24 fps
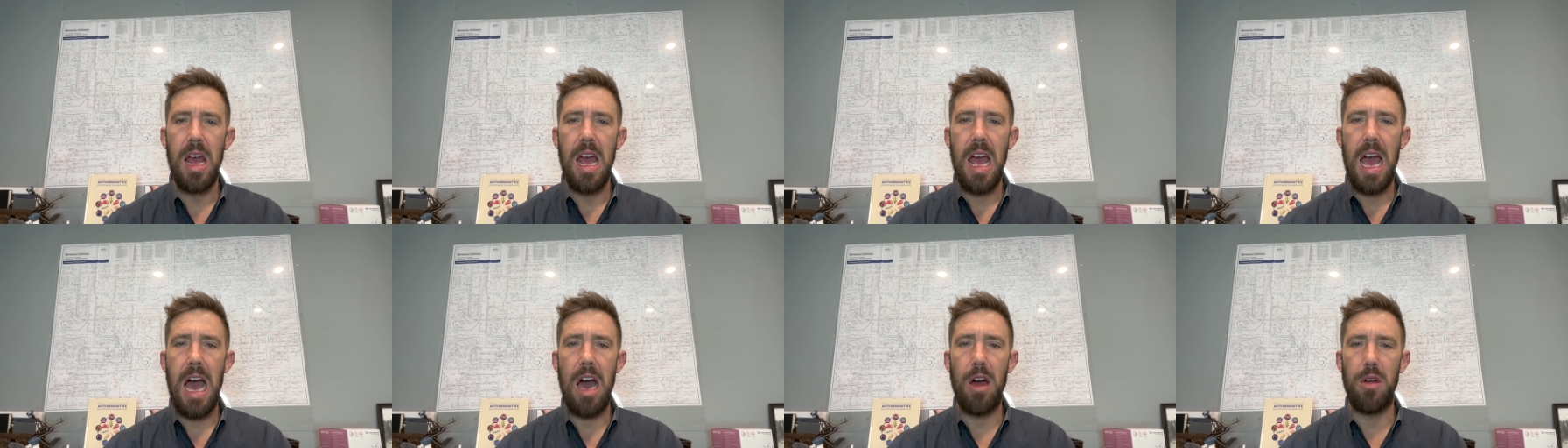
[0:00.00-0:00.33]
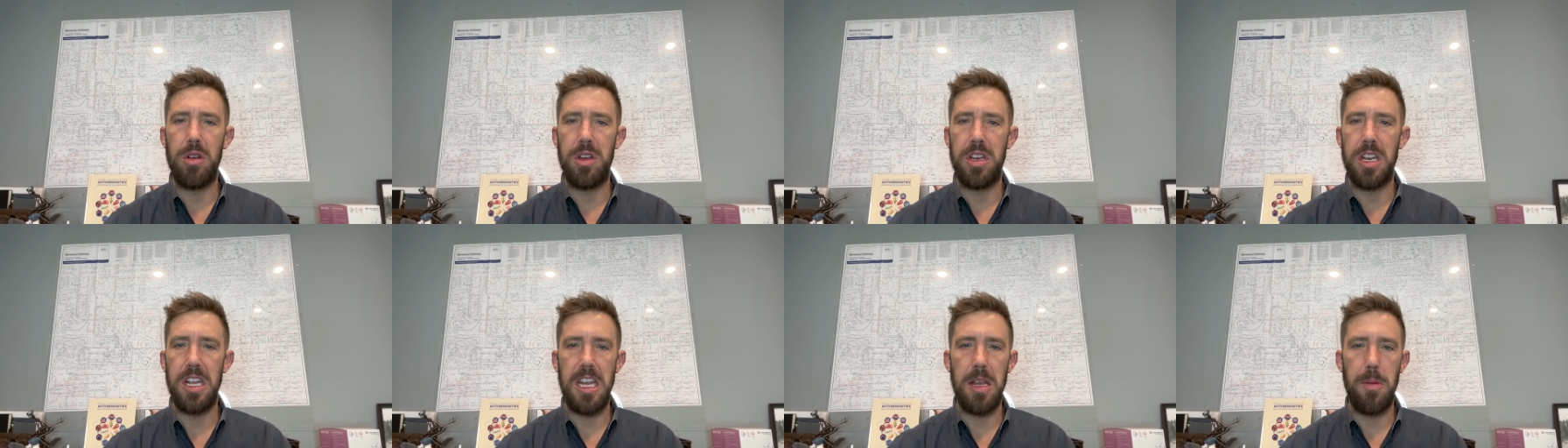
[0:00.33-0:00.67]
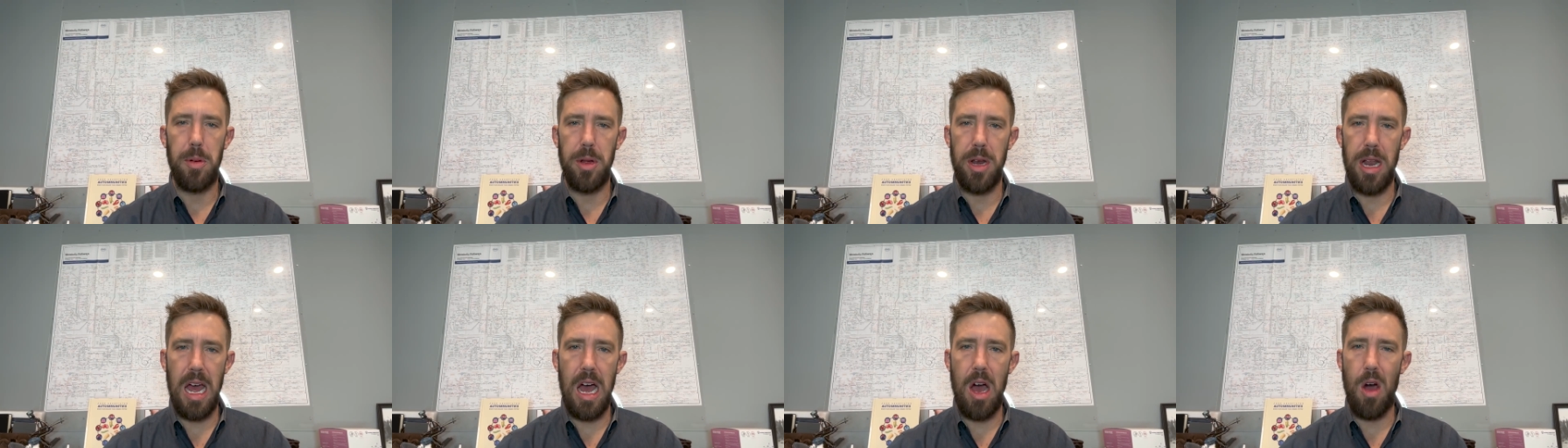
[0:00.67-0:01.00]
how deep
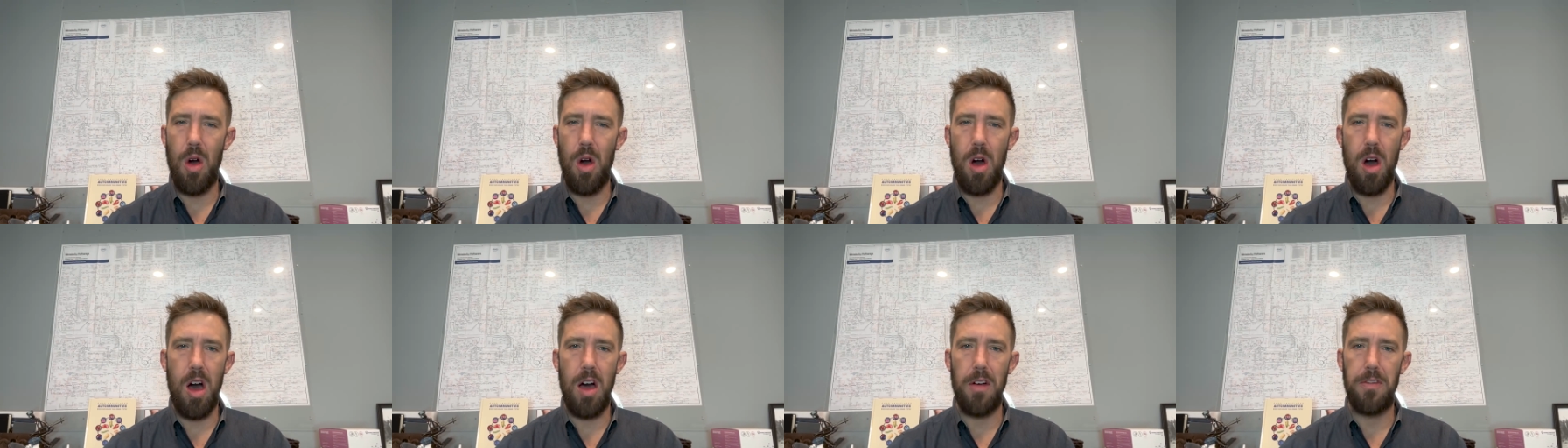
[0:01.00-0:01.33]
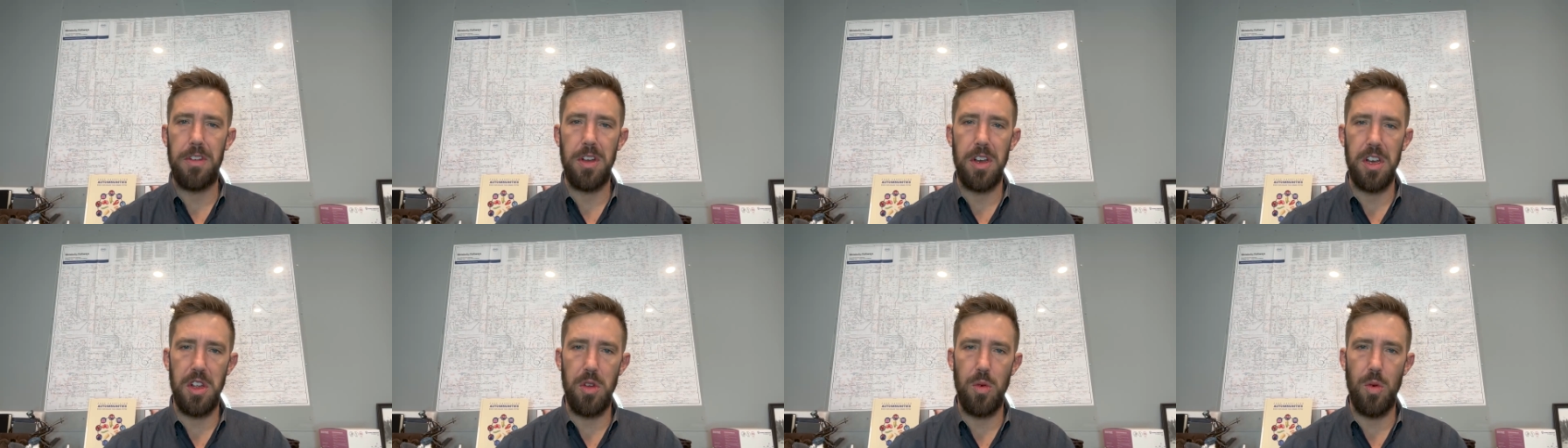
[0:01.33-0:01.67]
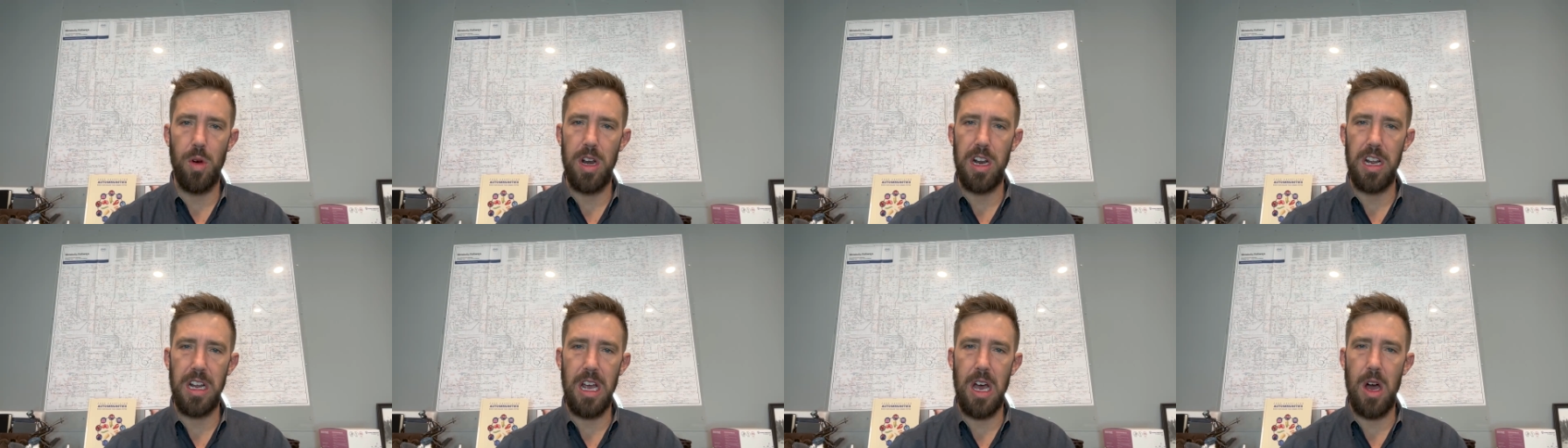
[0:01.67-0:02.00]
and how often you
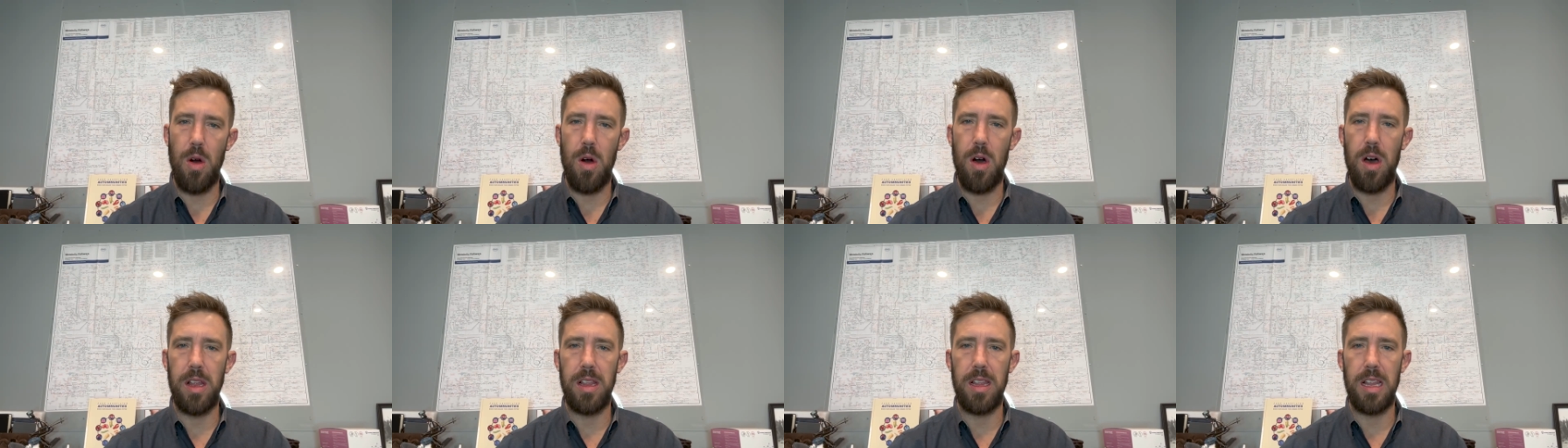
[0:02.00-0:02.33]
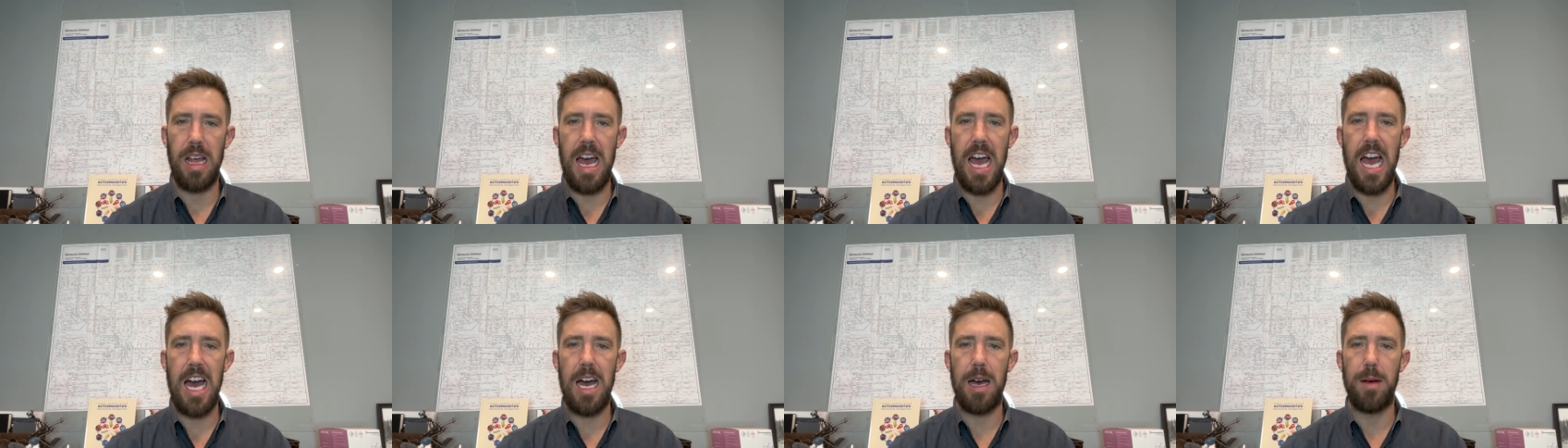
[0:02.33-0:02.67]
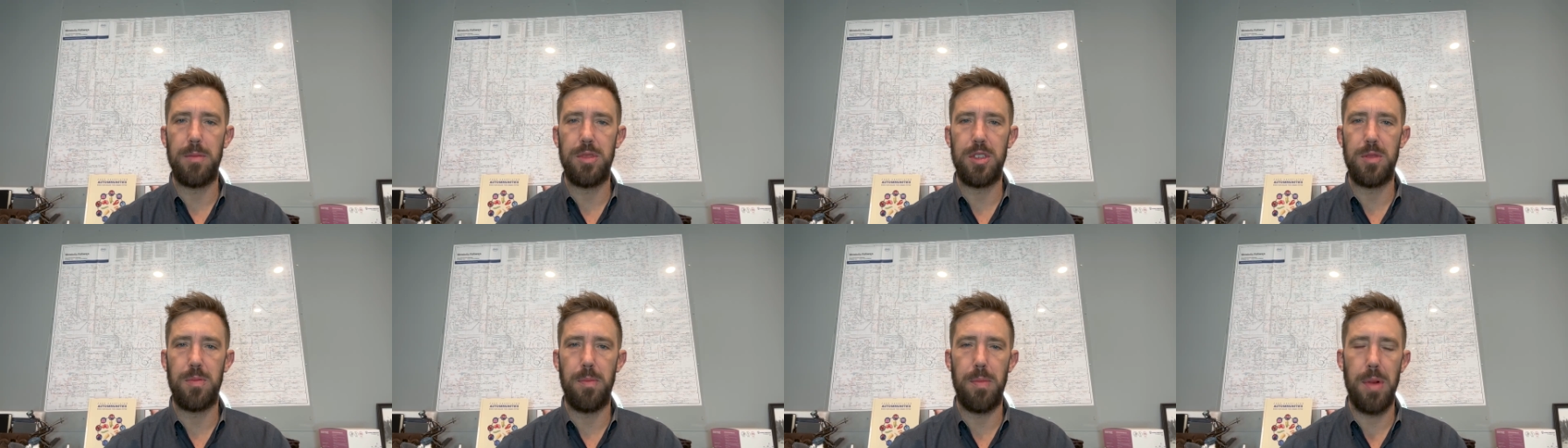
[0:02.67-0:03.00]
want to go on
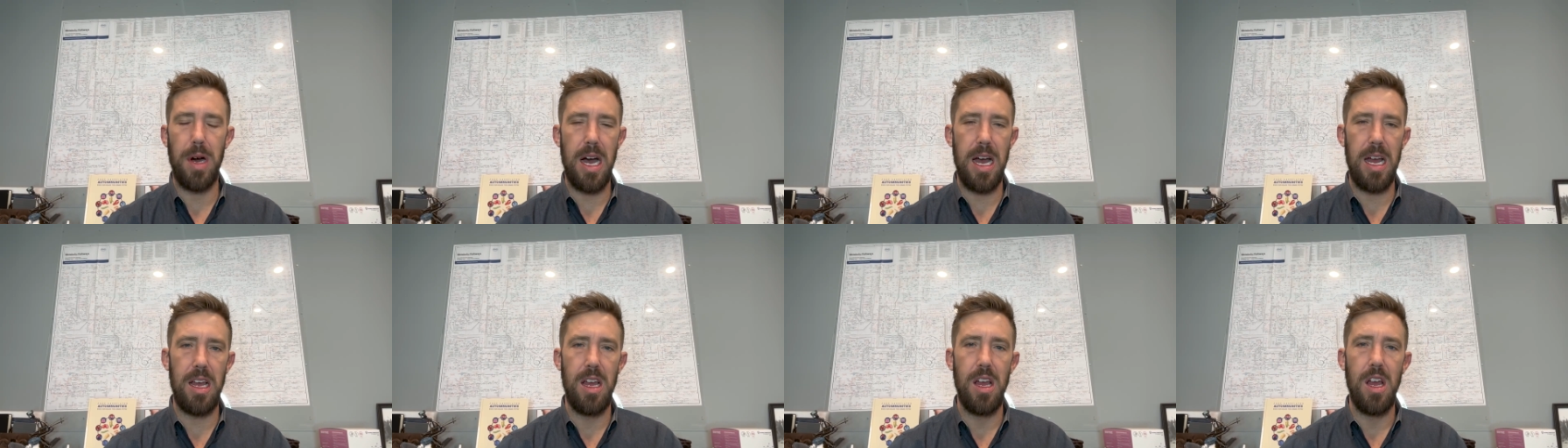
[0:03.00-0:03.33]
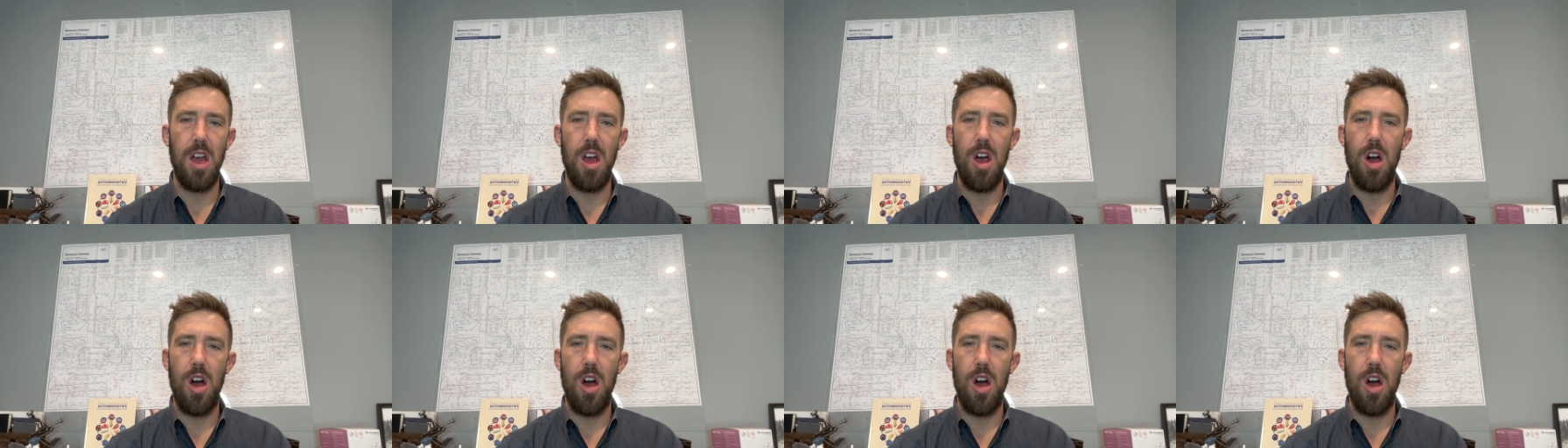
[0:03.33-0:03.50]
labs but